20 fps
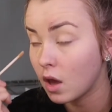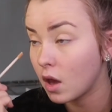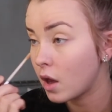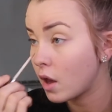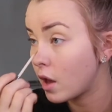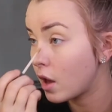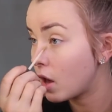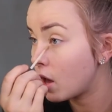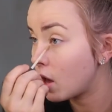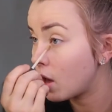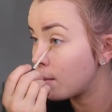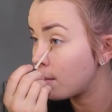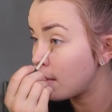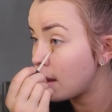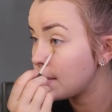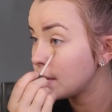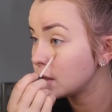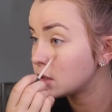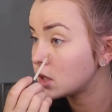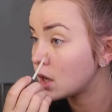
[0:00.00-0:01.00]

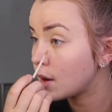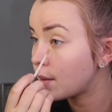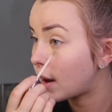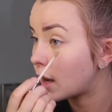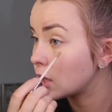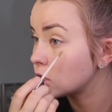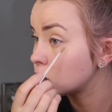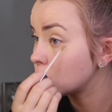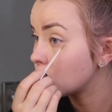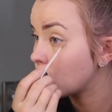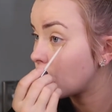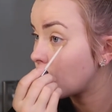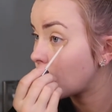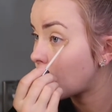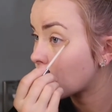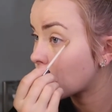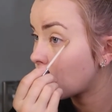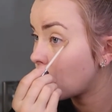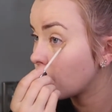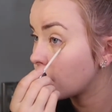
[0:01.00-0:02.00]
Maybe 2 actually.
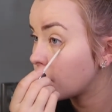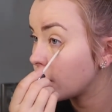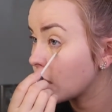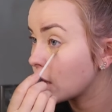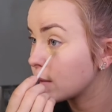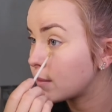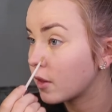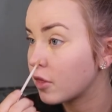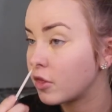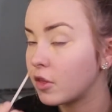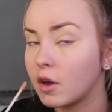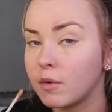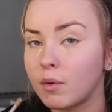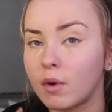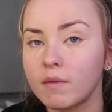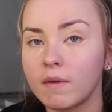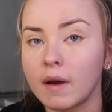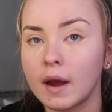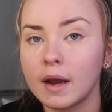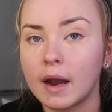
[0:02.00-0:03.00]
I can't think of my 3rd
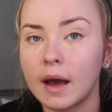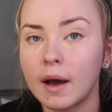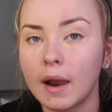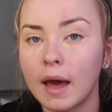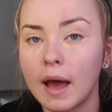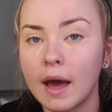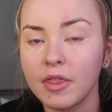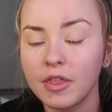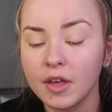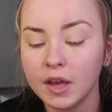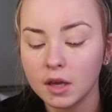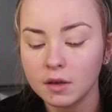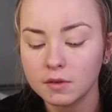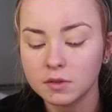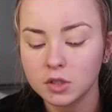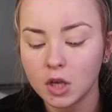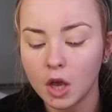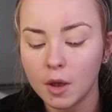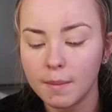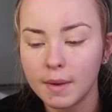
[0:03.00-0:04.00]
one right now. Like I think of
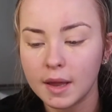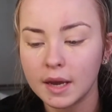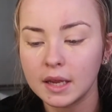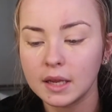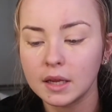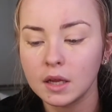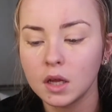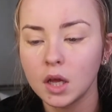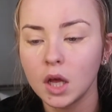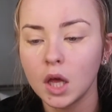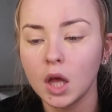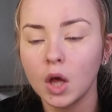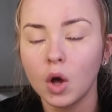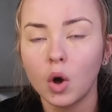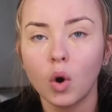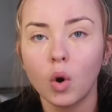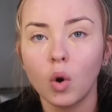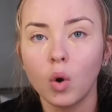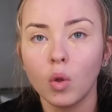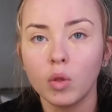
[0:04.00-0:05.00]
so many
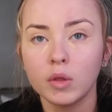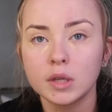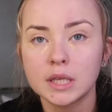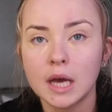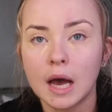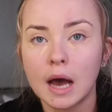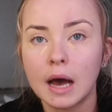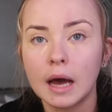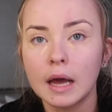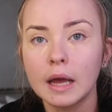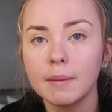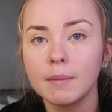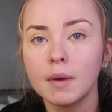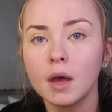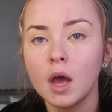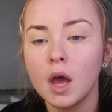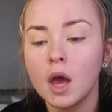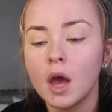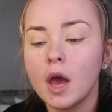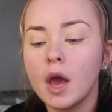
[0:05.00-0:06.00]
all the time.
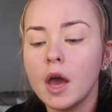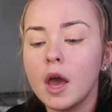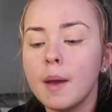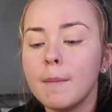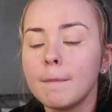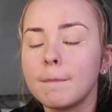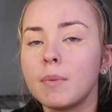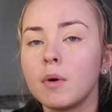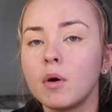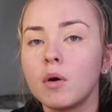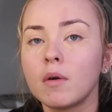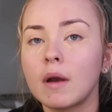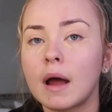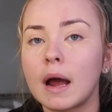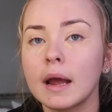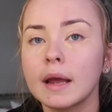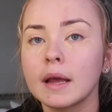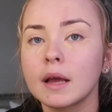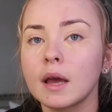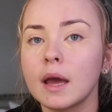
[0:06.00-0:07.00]
But
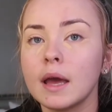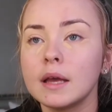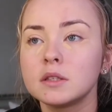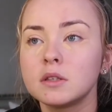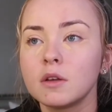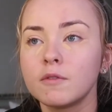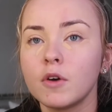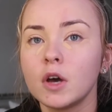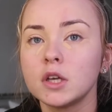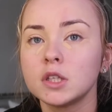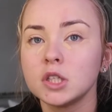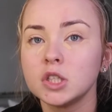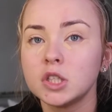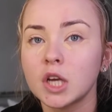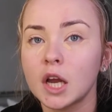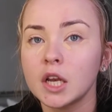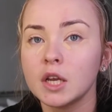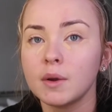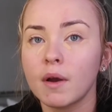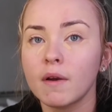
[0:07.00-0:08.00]
like it's the 1st of
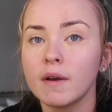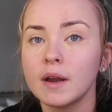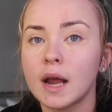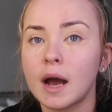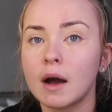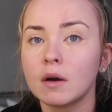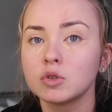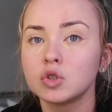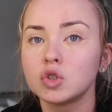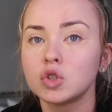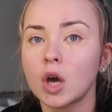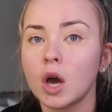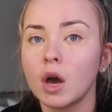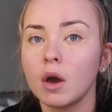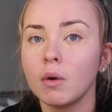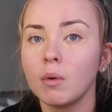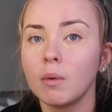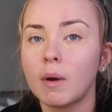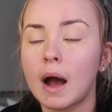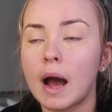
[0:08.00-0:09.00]
January now,
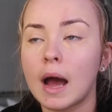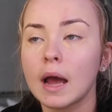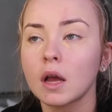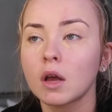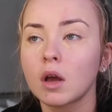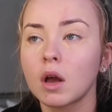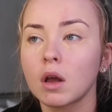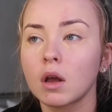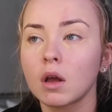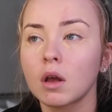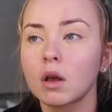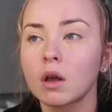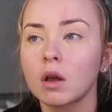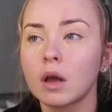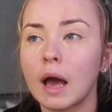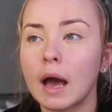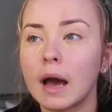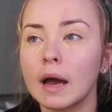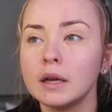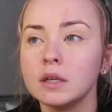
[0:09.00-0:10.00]
so I
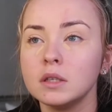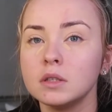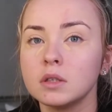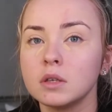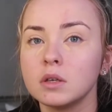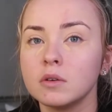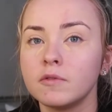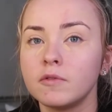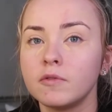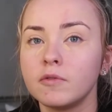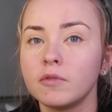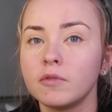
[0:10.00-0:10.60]
kind of